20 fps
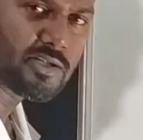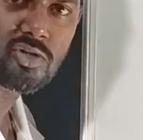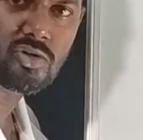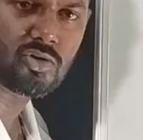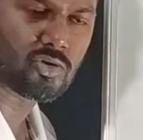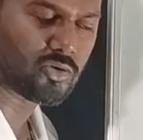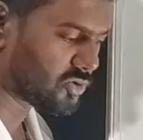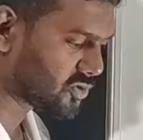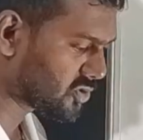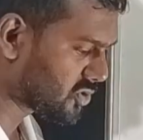
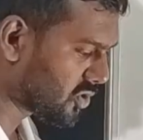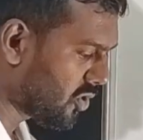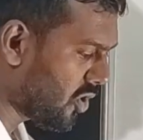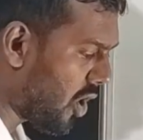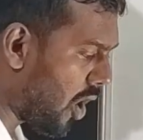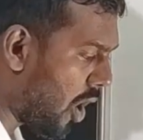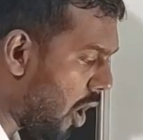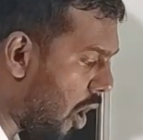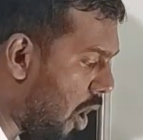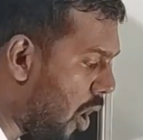also 2.
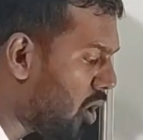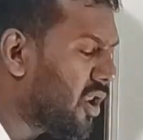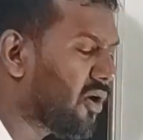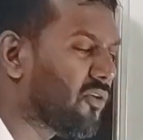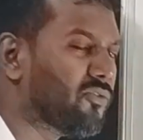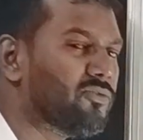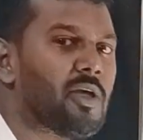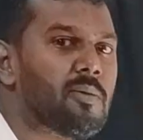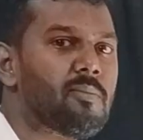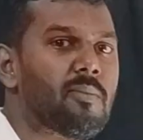So
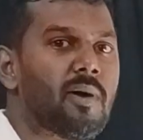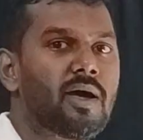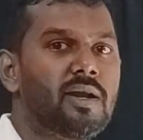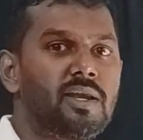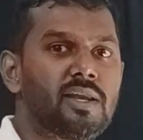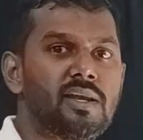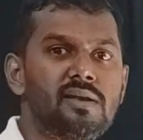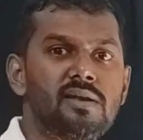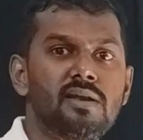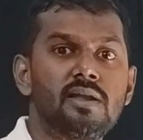all of them
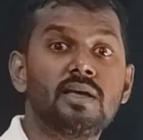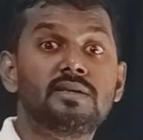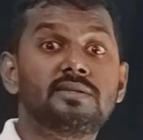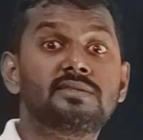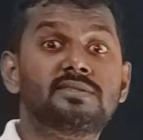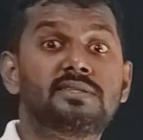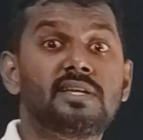are in